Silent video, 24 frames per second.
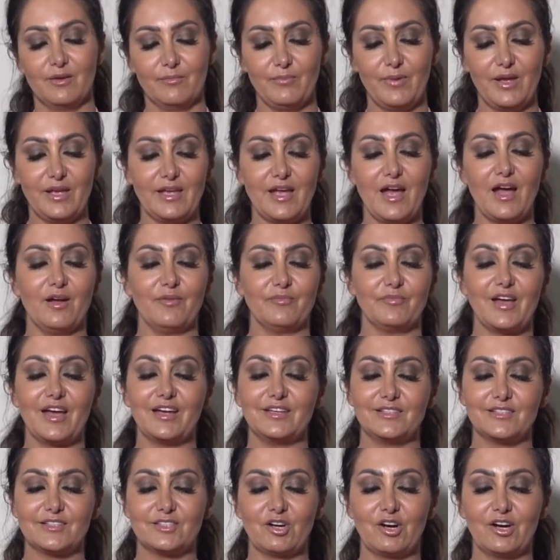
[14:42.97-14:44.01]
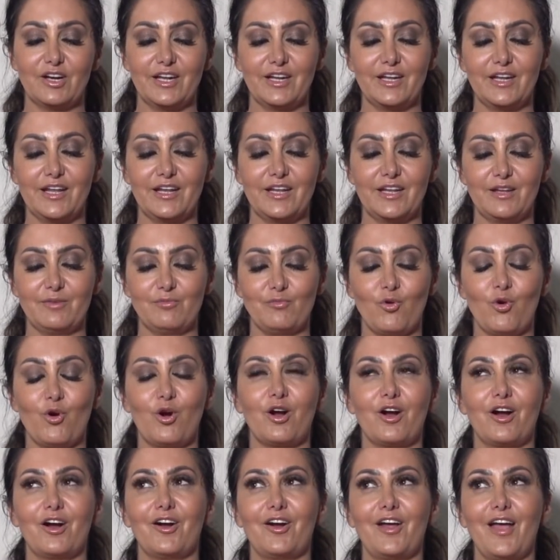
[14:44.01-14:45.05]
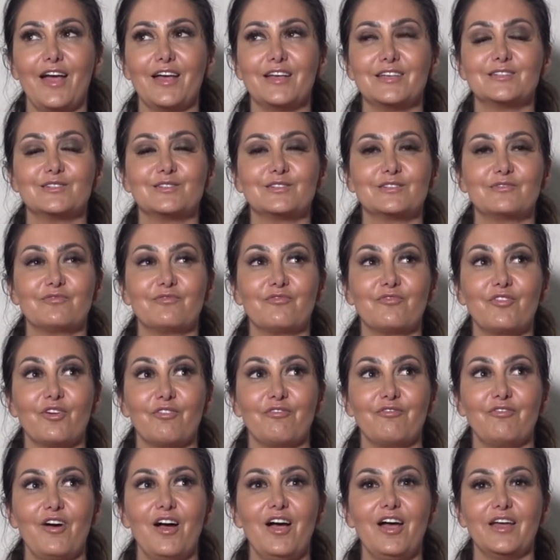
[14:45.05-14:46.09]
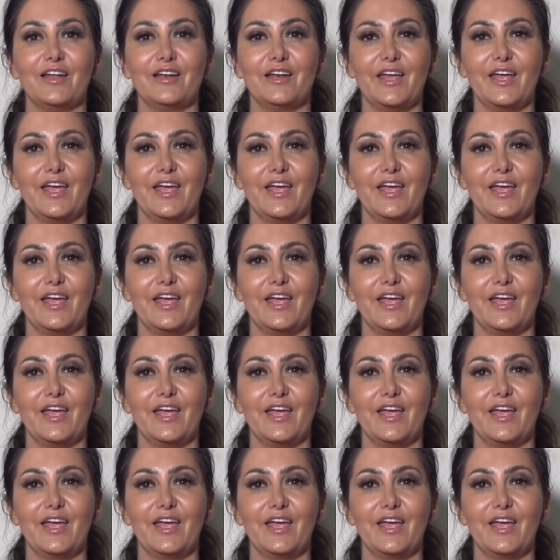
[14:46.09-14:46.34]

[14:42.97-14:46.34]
but yeah, I started it more as for fun,